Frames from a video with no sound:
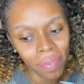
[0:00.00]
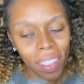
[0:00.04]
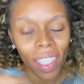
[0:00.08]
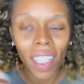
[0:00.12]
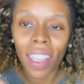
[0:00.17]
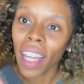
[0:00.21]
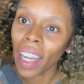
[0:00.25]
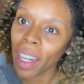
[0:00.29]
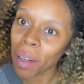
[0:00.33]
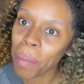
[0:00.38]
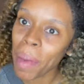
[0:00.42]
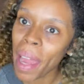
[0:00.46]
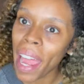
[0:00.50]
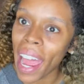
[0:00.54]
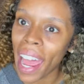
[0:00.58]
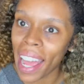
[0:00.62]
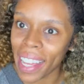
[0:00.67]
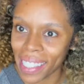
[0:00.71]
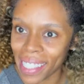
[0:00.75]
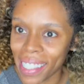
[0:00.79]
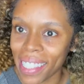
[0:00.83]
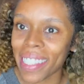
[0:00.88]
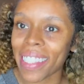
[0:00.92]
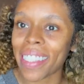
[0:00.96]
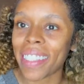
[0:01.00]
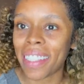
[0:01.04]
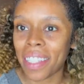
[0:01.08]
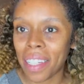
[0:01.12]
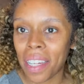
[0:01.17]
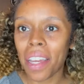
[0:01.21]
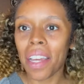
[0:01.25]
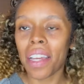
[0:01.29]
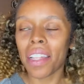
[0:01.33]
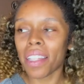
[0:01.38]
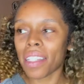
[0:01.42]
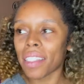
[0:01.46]
Like a mask.
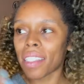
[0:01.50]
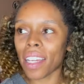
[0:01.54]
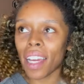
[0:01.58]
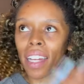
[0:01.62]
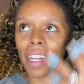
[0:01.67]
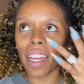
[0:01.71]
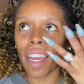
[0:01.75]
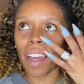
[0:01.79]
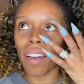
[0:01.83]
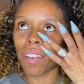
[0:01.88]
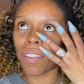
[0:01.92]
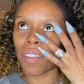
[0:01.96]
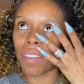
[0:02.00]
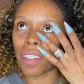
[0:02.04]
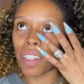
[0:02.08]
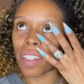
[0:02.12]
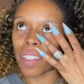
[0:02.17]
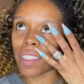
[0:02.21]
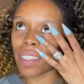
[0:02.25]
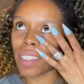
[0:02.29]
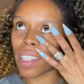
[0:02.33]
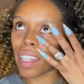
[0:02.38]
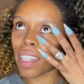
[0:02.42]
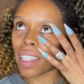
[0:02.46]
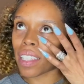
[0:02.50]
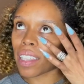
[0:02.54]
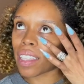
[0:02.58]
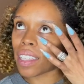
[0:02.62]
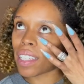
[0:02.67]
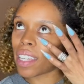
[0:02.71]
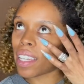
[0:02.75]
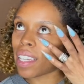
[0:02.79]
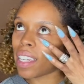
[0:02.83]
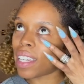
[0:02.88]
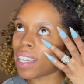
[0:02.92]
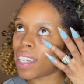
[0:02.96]
That's kind of how it feels. Like a
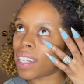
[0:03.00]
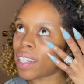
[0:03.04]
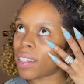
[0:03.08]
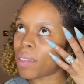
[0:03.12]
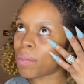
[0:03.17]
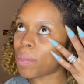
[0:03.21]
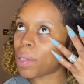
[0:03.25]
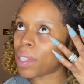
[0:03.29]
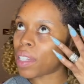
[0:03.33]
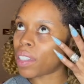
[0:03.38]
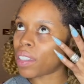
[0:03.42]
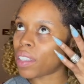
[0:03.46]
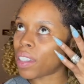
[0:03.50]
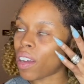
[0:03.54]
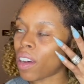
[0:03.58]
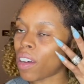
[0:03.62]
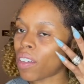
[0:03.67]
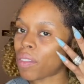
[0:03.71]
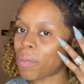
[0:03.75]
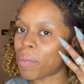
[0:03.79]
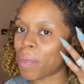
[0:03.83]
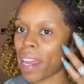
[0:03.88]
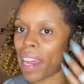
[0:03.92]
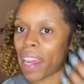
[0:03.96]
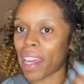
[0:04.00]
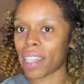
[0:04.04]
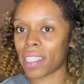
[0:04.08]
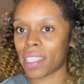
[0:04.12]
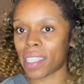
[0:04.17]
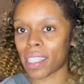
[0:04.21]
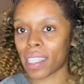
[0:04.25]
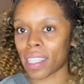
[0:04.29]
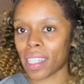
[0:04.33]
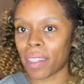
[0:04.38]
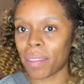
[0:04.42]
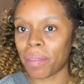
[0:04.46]
thin, peel-off
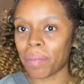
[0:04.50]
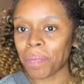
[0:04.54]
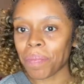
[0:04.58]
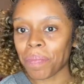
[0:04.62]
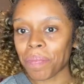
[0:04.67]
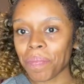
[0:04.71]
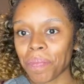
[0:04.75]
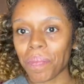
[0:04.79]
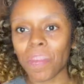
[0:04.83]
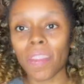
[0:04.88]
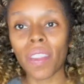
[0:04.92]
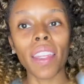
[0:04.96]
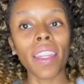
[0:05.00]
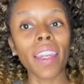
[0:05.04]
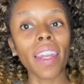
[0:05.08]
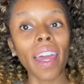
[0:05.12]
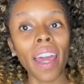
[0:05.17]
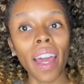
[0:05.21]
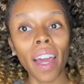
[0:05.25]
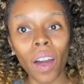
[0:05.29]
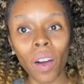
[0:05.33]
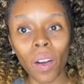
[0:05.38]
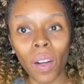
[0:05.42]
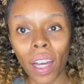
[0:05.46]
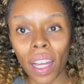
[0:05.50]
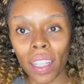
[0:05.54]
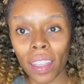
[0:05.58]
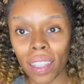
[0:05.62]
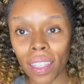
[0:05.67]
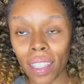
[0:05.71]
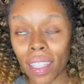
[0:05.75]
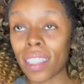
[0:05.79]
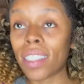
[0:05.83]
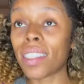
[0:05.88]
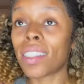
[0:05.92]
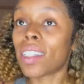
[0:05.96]
mask. Now,
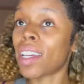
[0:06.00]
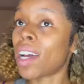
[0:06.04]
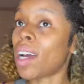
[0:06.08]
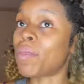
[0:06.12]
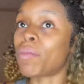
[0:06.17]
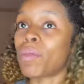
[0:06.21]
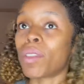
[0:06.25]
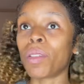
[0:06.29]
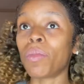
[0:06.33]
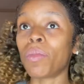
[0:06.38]
it's time to